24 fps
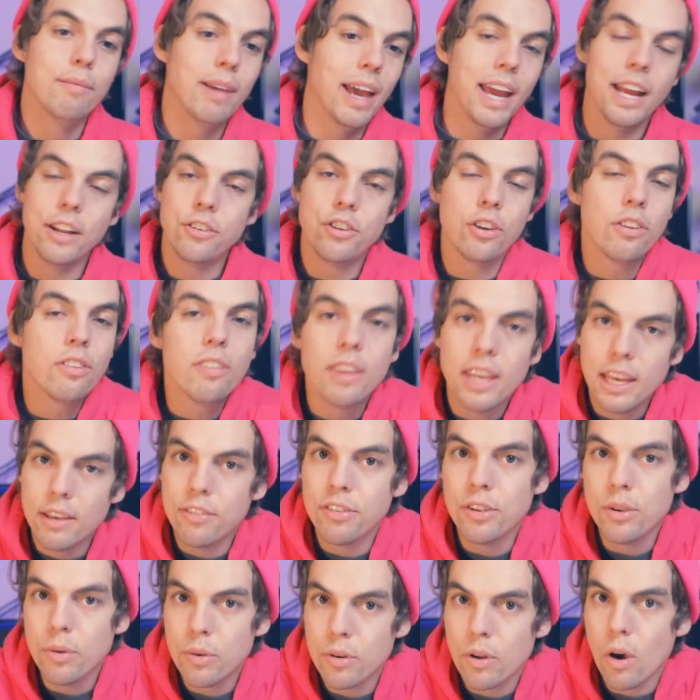it just
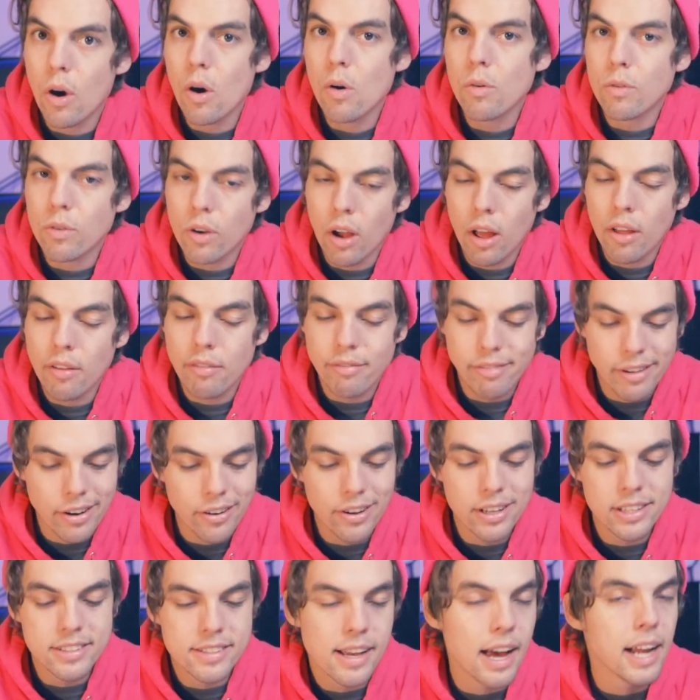gives you an overall
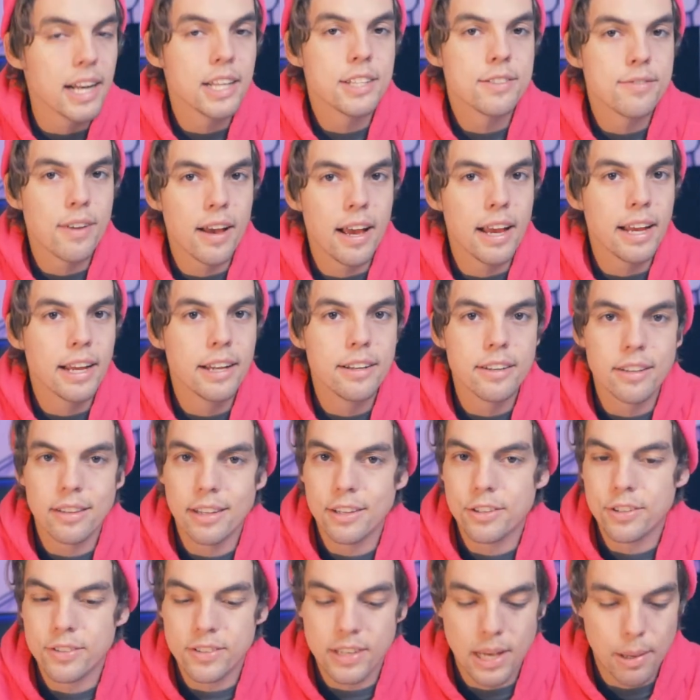very satisfying and
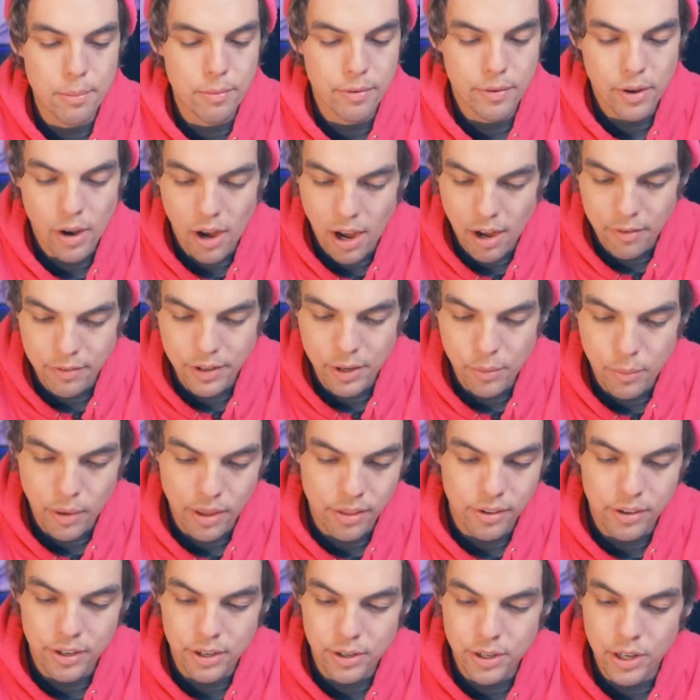delicious cup of coffee,
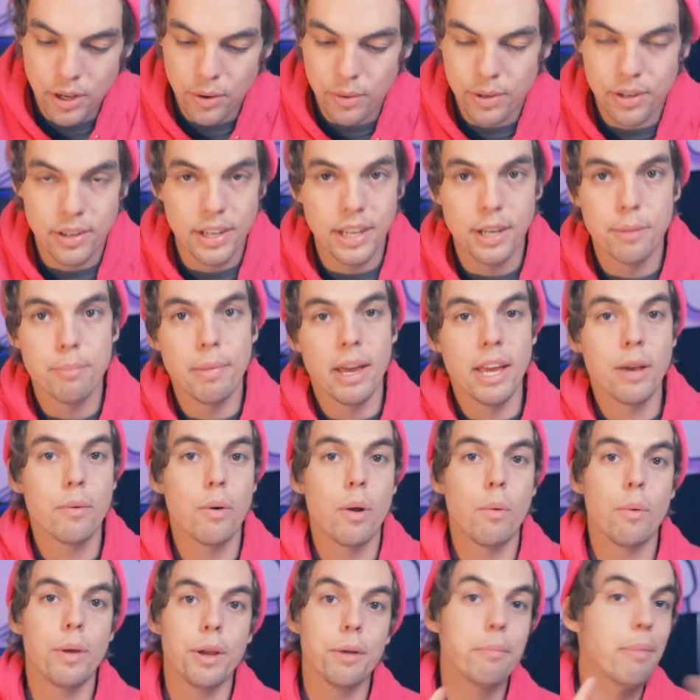whether you know you need to make
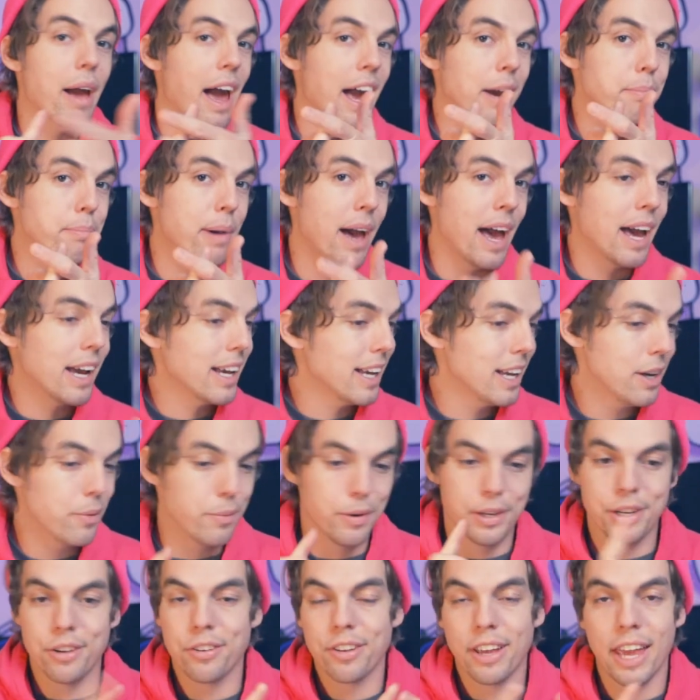one while you're backpacking,
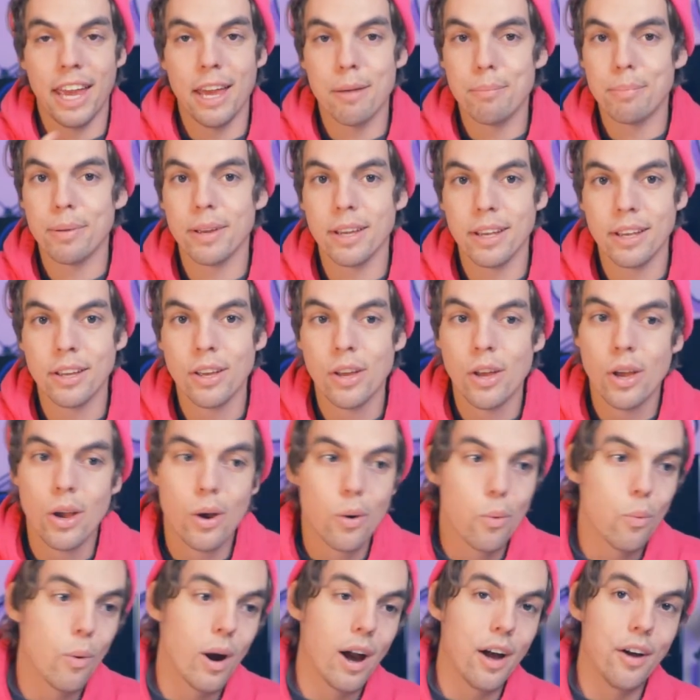while you're camping,
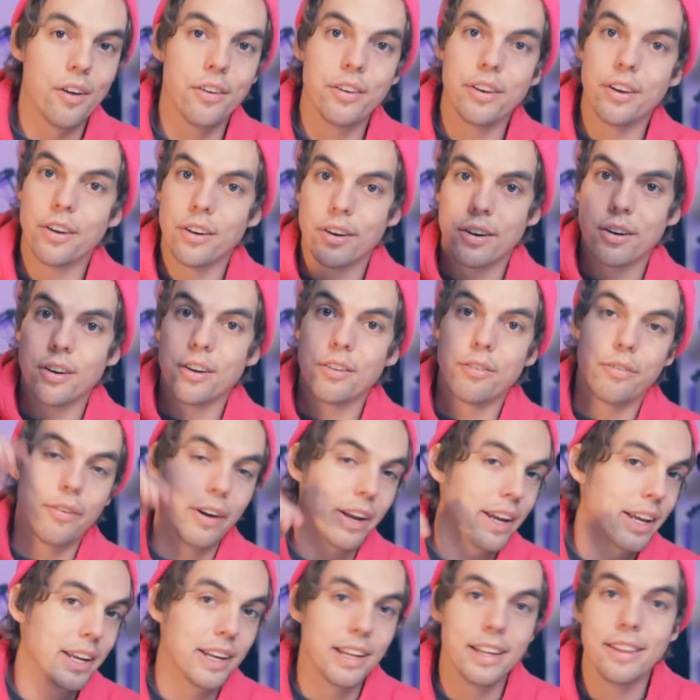while you're
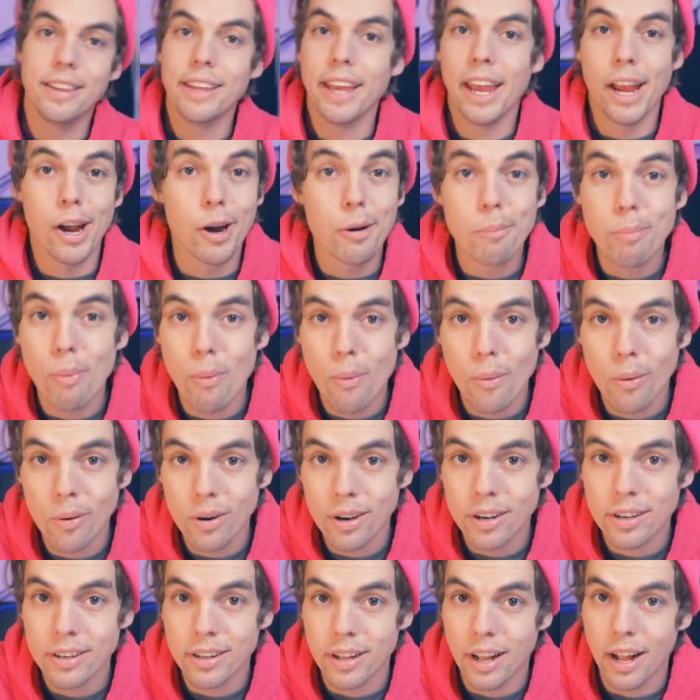freaking in the
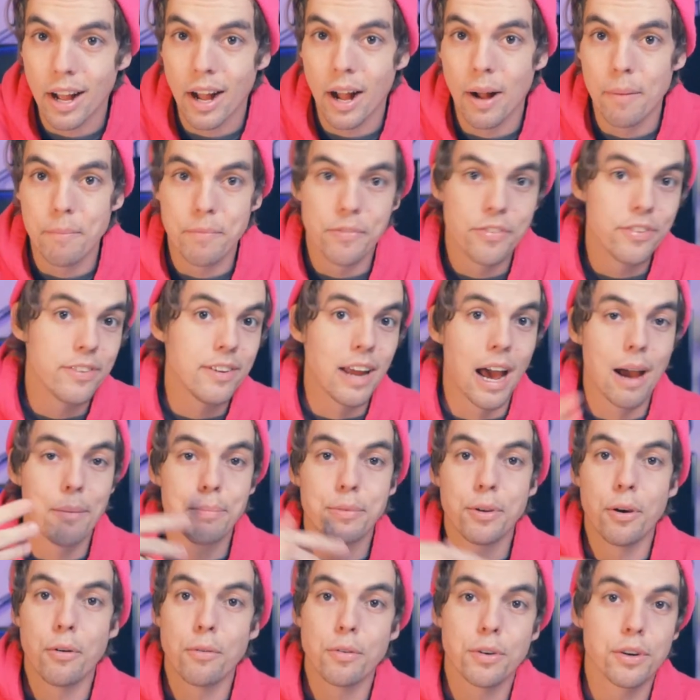airport, um,
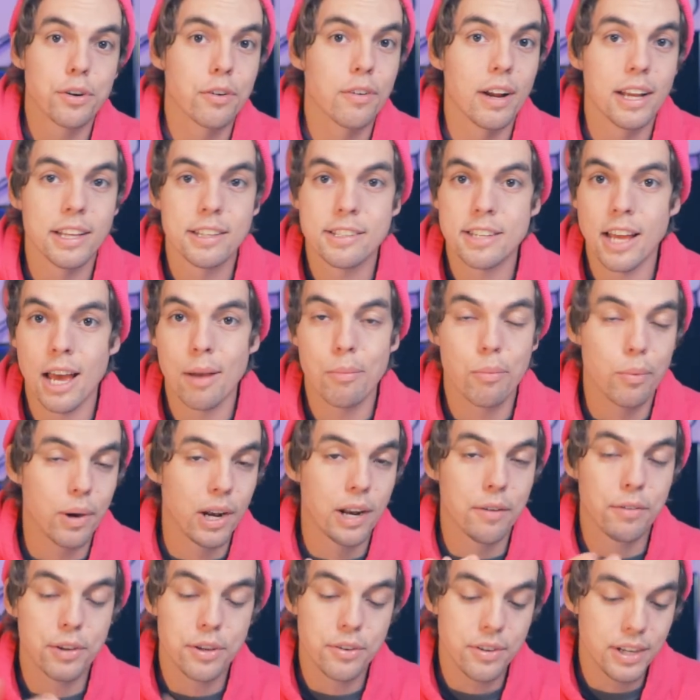stopped over at a rest stop,
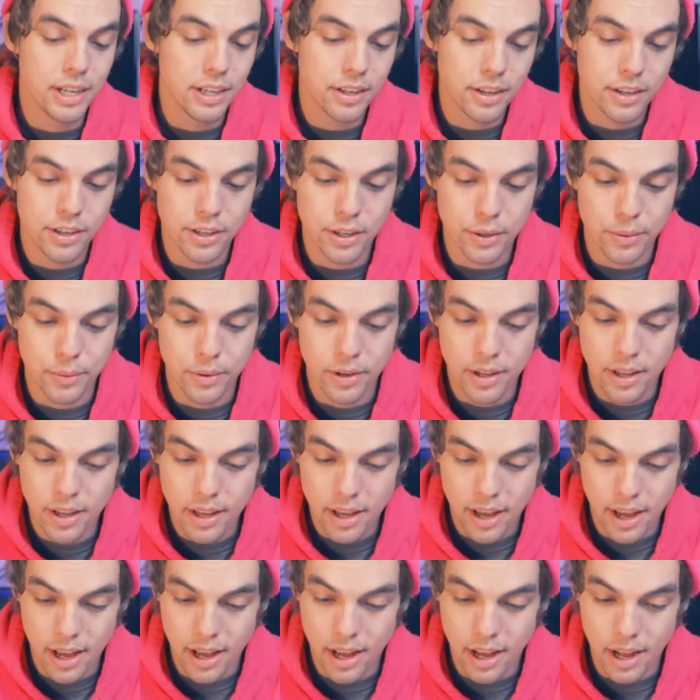whatever you need to do.
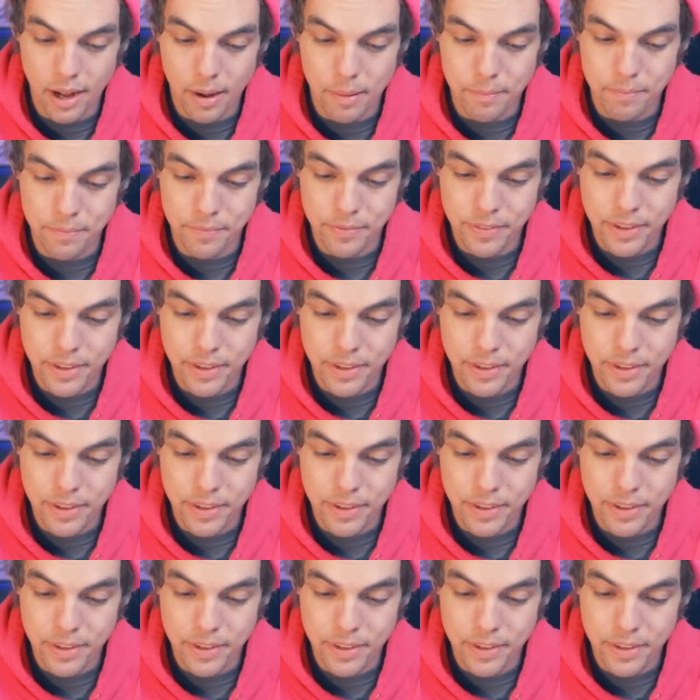Um,